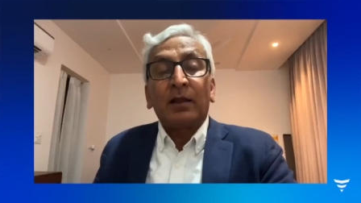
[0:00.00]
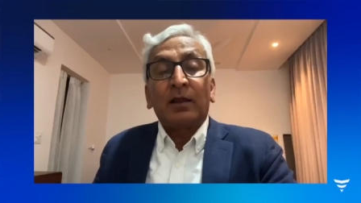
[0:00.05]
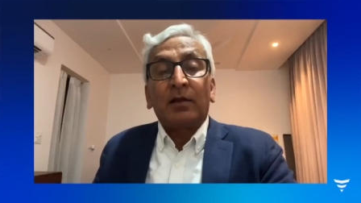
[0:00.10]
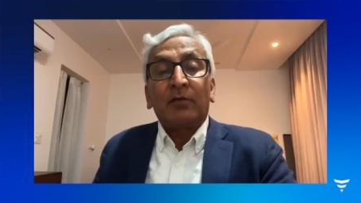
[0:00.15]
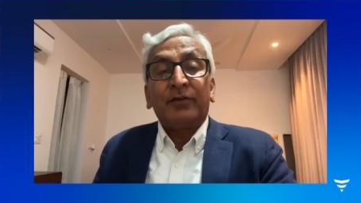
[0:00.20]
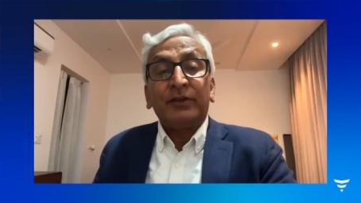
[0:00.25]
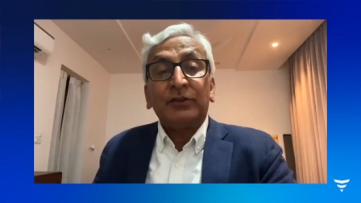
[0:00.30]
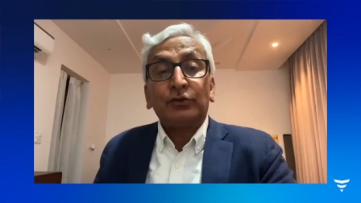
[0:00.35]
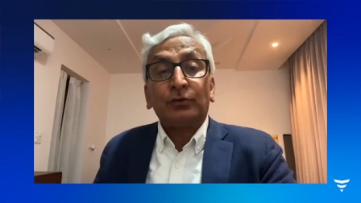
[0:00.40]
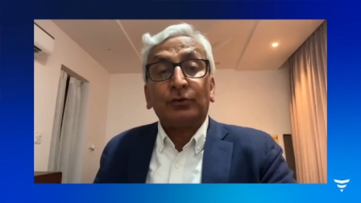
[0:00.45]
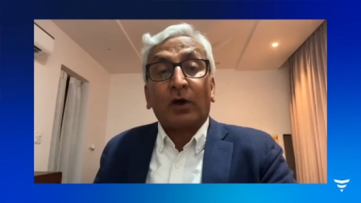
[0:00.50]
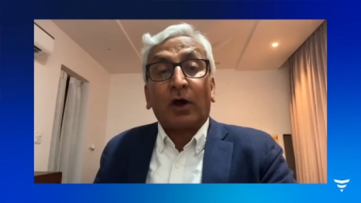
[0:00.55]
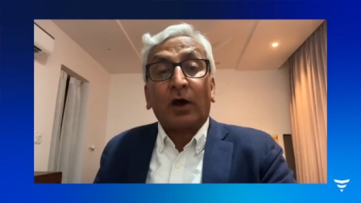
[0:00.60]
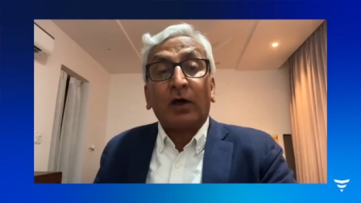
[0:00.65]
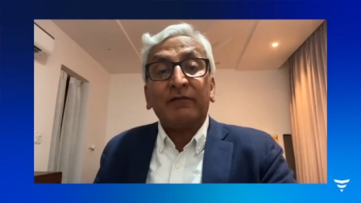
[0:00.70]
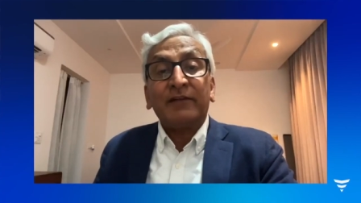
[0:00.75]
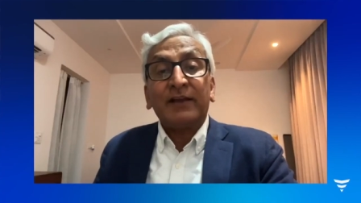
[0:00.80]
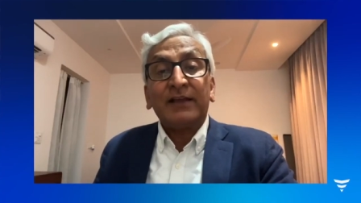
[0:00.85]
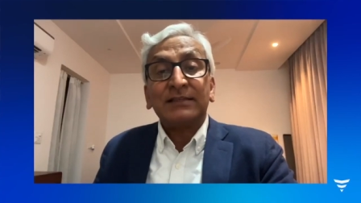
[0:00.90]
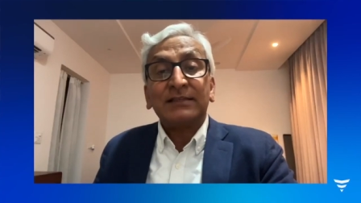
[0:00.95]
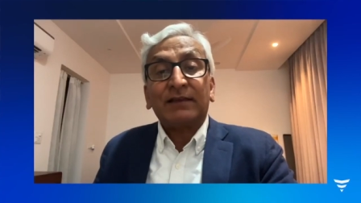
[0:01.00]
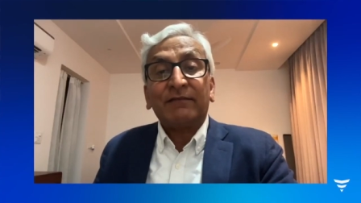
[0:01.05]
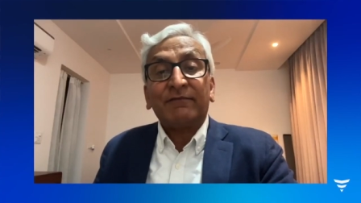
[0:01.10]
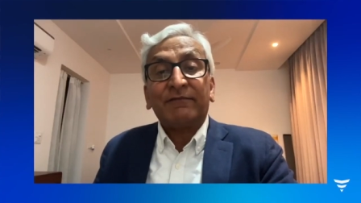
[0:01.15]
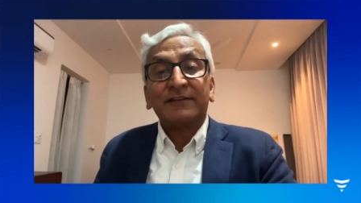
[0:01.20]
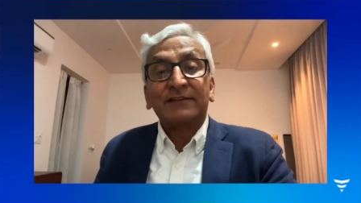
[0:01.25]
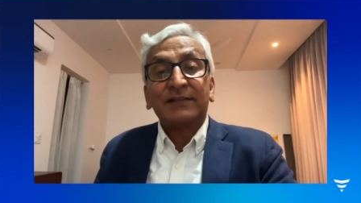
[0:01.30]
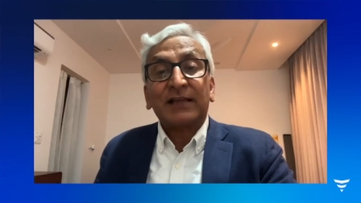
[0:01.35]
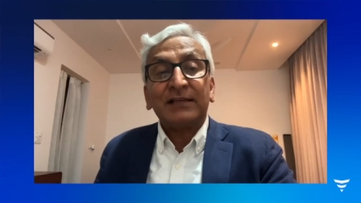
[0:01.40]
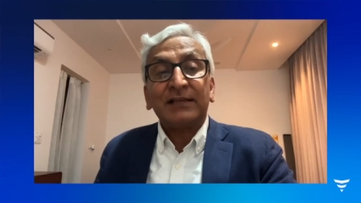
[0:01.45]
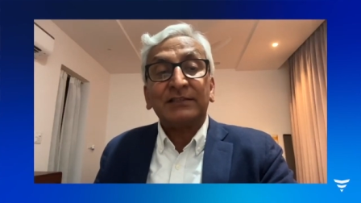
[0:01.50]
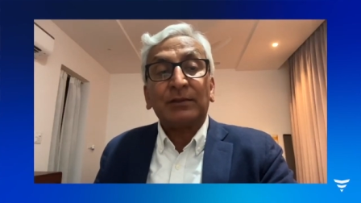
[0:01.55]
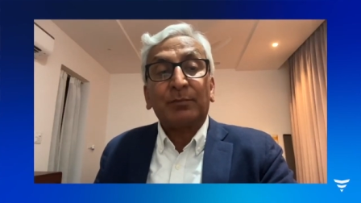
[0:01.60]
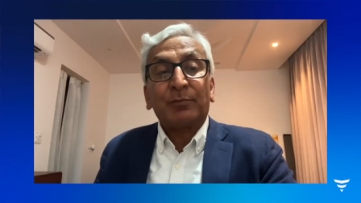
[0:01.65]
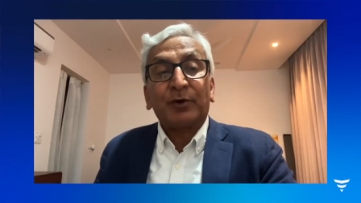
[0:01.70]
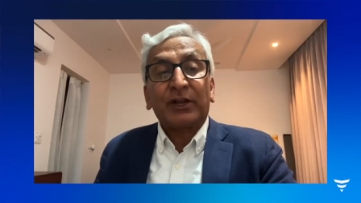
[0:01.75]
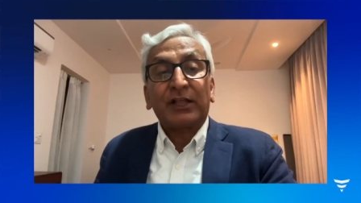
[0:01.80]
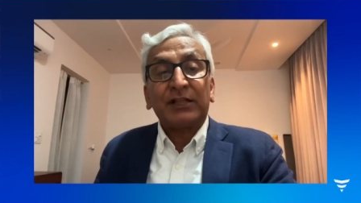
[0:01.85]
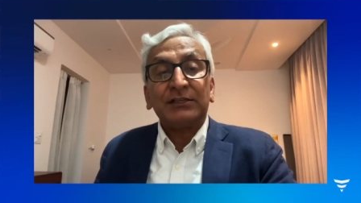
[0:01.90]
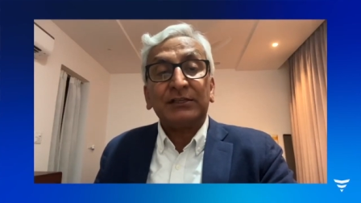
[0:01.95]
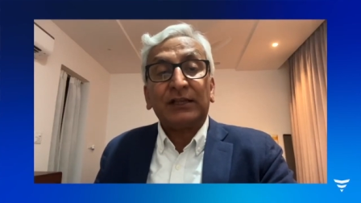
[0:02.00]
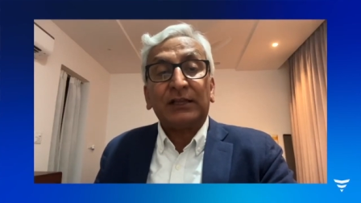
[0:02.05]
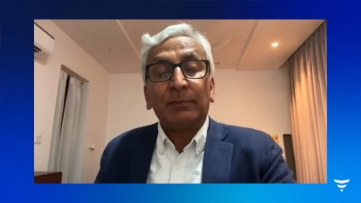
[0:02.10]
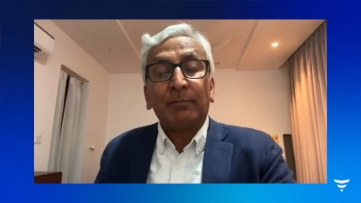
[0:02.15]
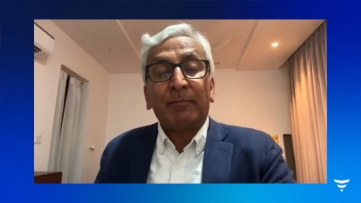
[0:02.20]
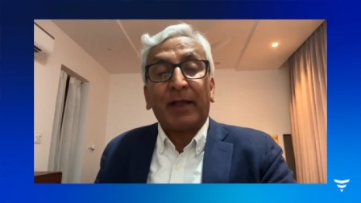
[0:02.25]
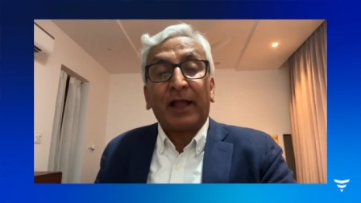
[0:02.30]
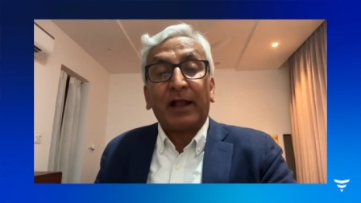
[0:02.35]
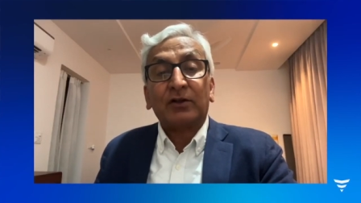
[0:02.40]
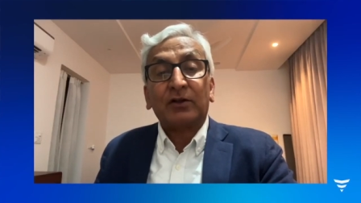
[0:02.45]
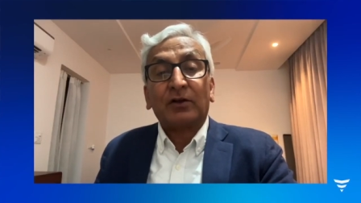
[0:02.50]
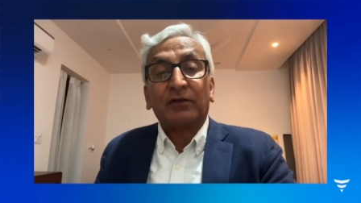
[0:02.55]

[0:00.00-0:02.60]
We should always emphasize the potential impact